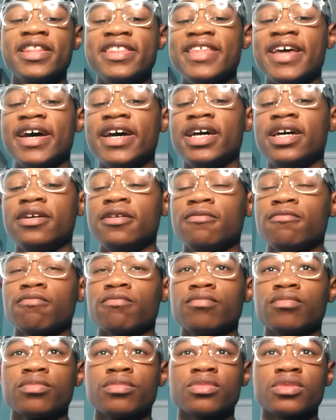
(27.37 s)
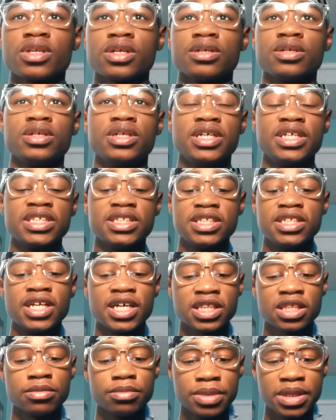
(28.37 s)
that it's
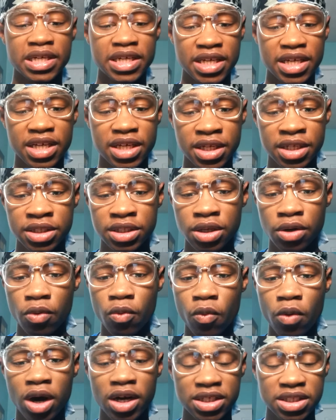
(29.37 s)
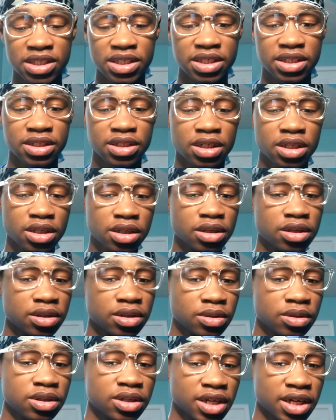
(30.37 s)
nothing but kids watching
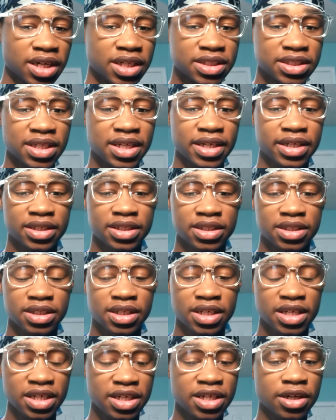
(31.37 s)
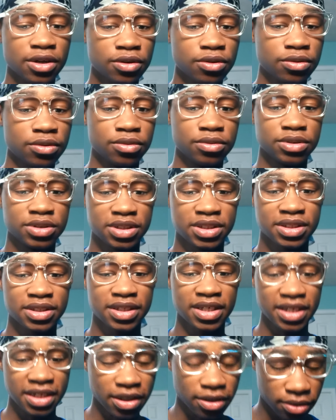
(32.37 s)
Lil Nas X. He knows
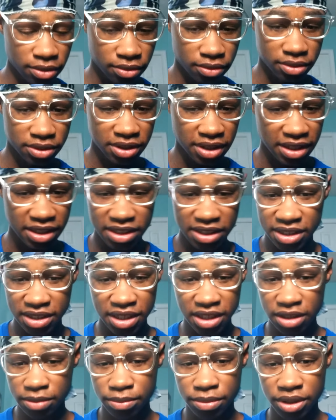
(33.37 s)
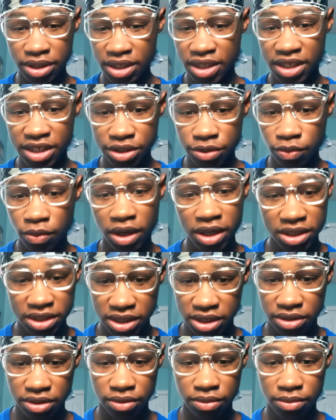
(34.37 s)
that it's nothing but kids
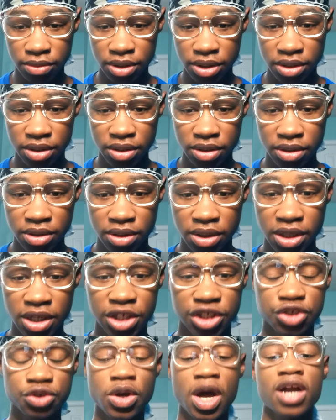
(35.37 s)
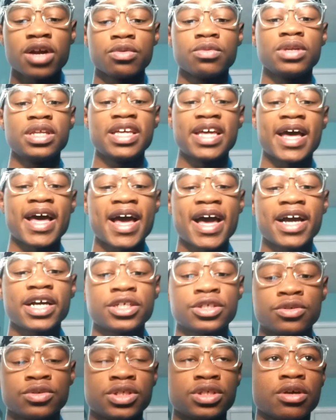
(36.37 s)
watching him. Cause you gotta really
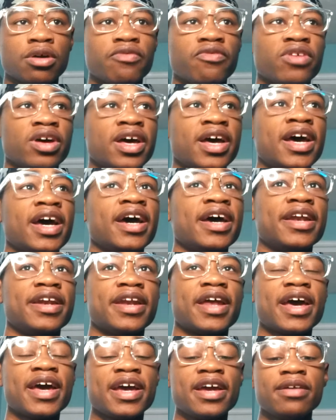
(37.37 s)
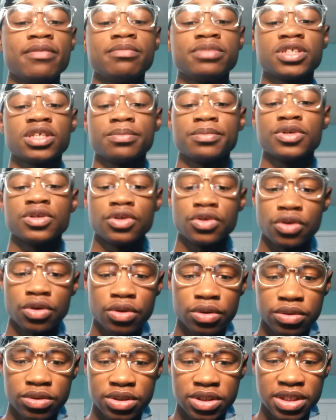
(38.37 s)
ask yourself, name some
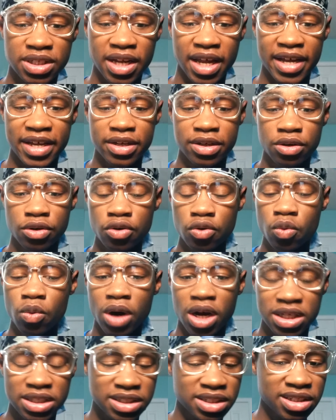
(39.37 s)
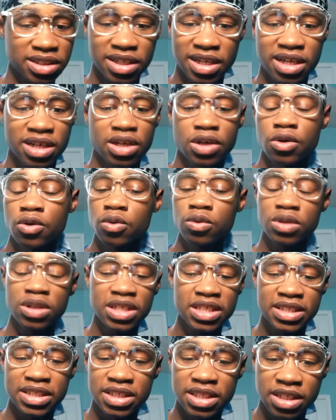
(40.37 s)
adults like who watch Lil Nas, who
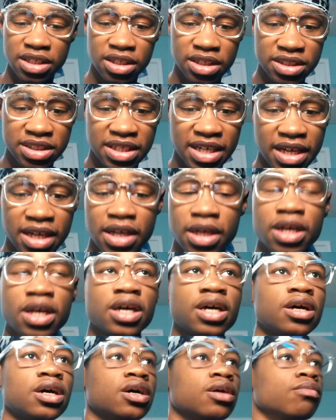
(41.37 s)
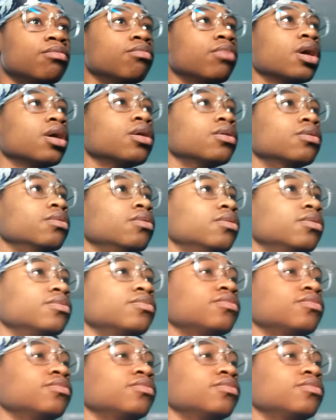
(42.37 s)
listen to Lil Nas, bro.